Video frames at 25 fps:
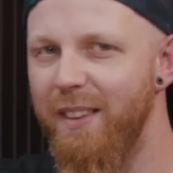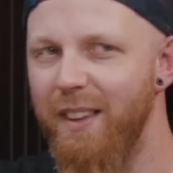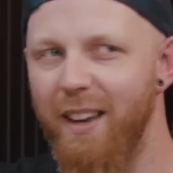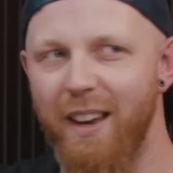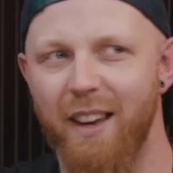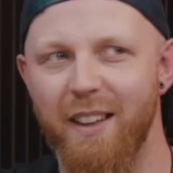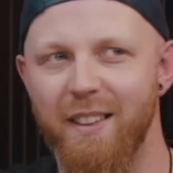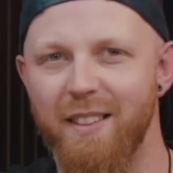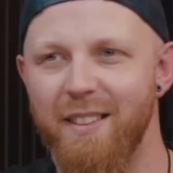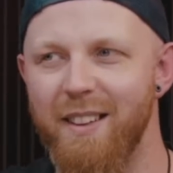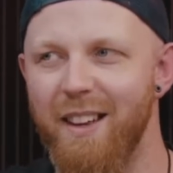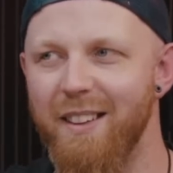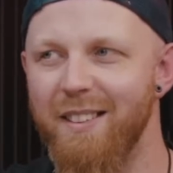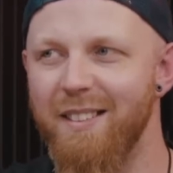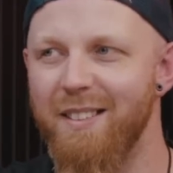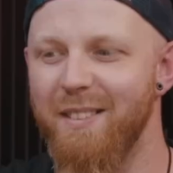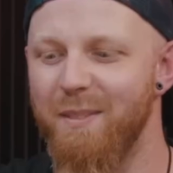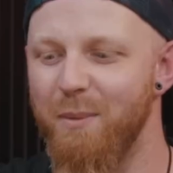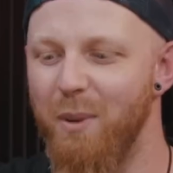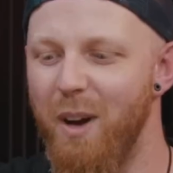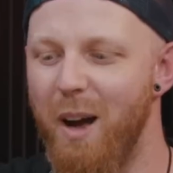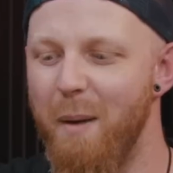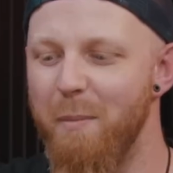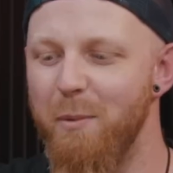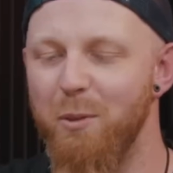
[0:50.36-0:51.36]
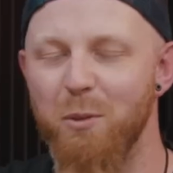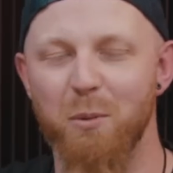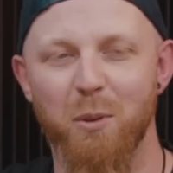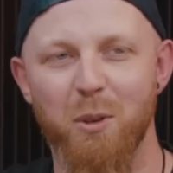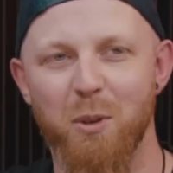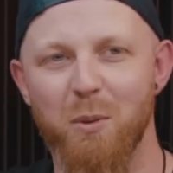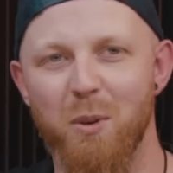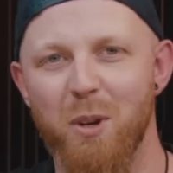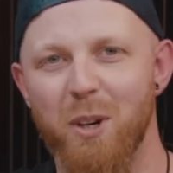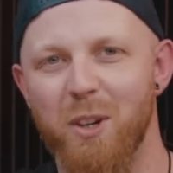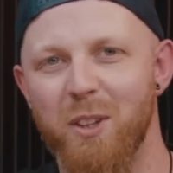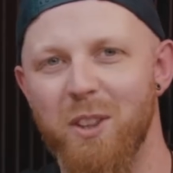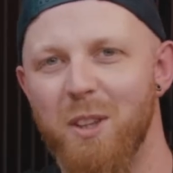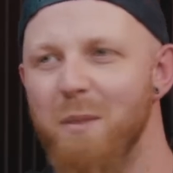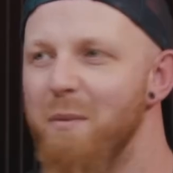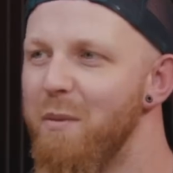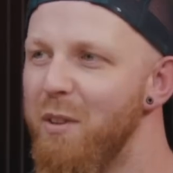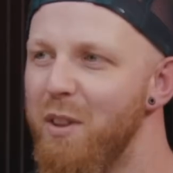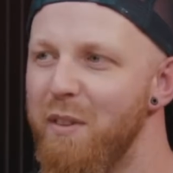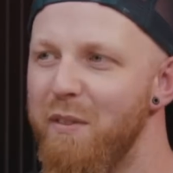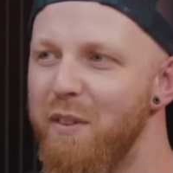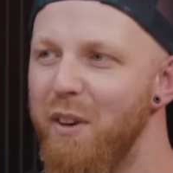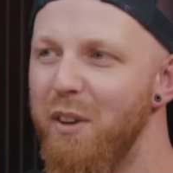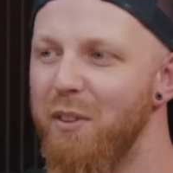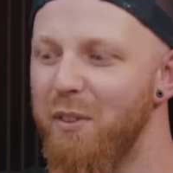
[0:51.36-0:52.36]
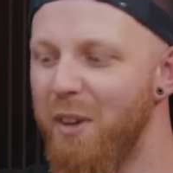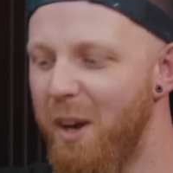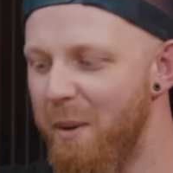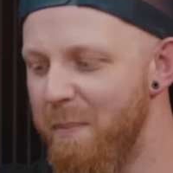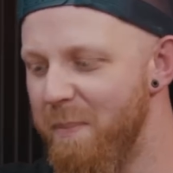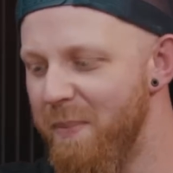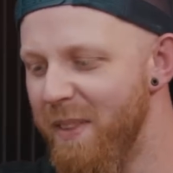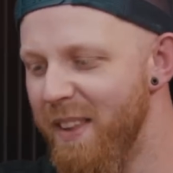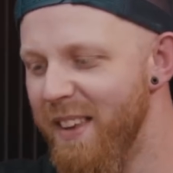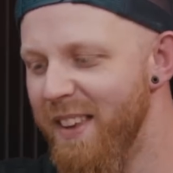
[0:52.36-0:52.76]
Yeah, that's what happens when you look at them for the first time.